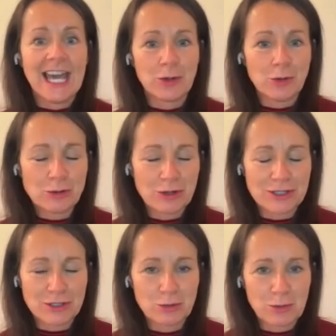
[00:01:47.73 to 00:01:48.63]
and also
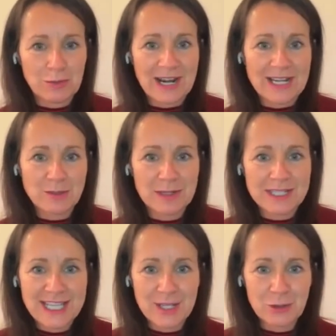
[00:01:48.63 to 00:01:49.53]
has Nobel Prize
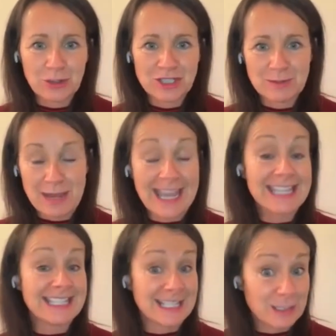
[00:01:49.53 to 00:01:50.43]
winning technology
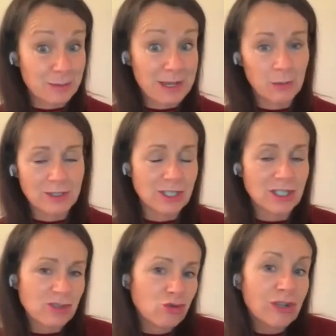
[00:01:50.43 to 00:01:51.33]
behind it as well, which
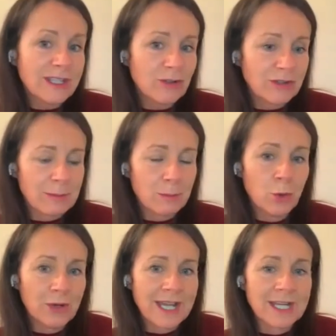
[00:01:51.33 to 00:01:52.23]
is really, really
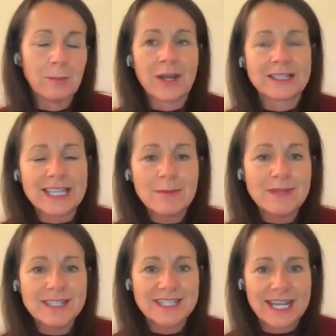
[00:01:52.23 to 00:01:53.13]
important. But in
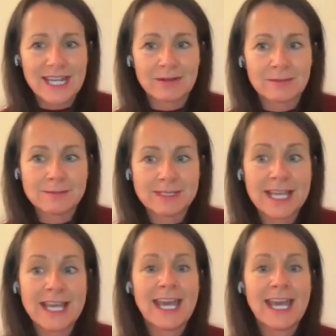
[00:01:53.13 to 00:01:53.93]
layman's terms,